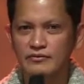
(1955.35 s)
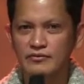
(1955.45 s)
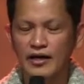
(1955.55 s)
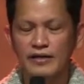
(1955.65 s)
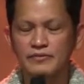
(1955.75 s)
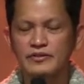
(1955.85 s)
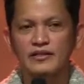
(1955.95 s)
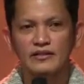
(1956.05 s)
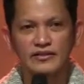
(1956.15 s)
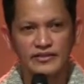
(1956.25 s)
I'm
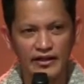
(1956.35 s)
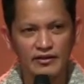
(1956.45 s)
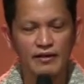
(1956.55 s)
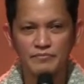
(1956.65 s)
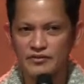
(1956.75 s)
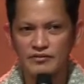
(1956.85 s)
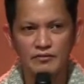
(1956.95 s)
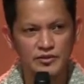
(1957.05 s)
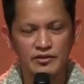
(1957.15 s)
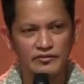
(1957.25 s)
still, I'm, I'm
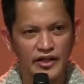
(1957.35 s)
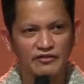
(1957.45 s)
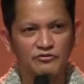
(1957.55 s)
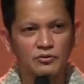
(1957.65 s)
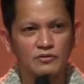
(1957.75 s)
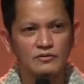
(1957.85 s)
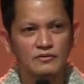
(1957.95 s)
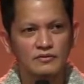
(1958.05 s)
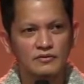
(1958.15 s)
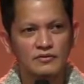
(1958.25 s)
still thankful
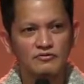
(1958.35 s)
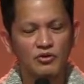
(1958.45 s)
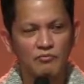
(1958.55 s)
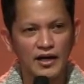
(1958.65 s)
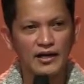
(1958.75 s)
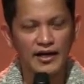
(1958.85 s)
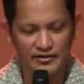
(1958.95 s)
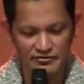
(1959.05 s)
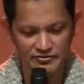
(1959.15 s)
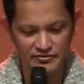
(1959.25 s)
for my
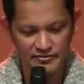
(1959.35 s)
life.